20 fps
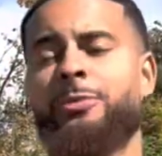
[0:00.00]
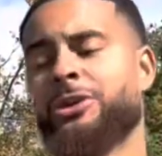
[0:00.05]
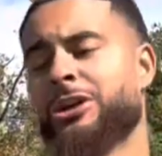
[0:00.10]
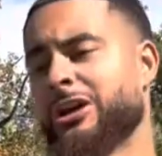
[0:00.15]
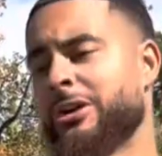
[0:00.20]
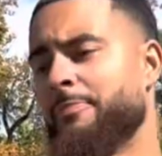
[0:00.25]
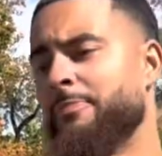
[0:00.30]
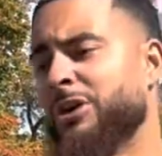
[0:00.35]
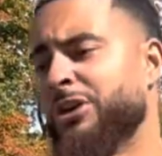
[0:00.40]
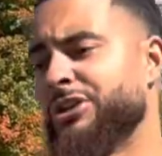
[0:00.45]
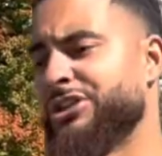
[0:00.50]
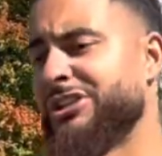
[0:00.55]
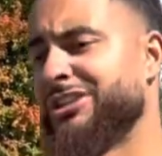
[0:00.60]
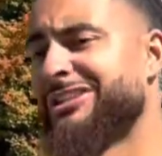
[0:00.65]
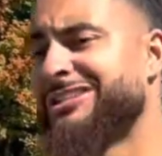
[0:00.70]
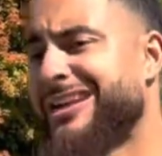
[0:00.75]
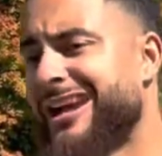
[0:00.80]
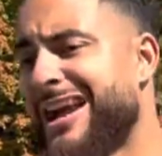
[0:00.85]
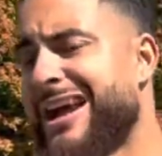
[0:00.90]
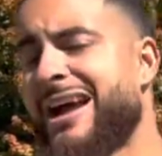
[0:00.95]
you gotta bungee
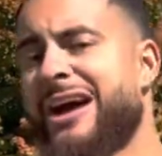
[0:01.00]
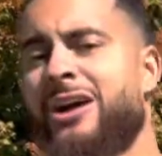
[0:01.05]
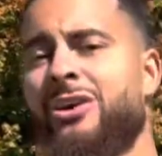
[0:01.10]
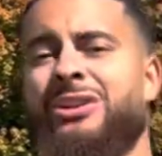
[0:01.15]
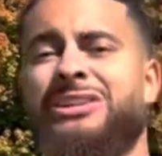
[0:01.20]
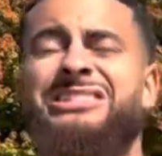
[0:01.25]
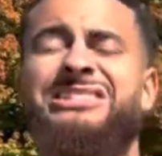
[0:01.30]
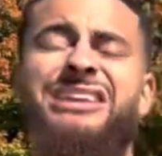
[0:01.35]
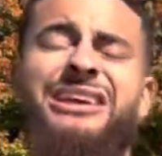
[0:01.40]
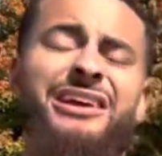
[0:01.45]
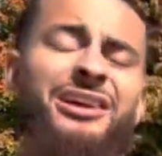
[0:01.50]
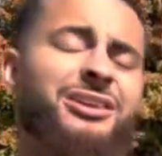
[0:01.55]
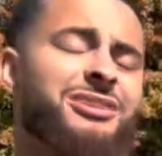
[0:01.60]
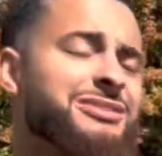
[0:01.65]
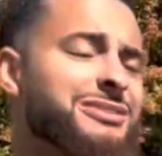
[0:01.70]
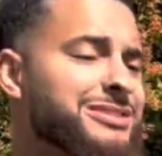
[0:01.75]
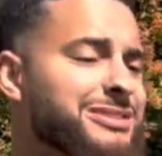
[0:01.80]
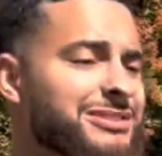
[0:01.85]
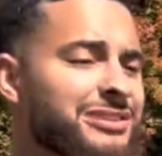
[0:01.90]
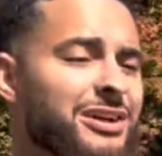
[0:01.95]
it down, it tears
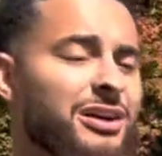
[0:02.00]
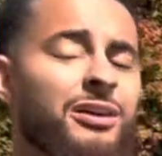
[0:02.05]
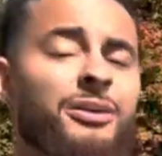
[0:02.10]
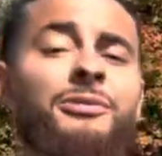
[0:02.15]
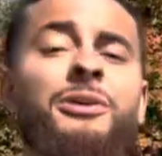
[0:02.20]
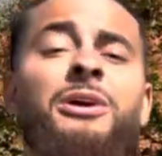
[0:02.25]
and stuff.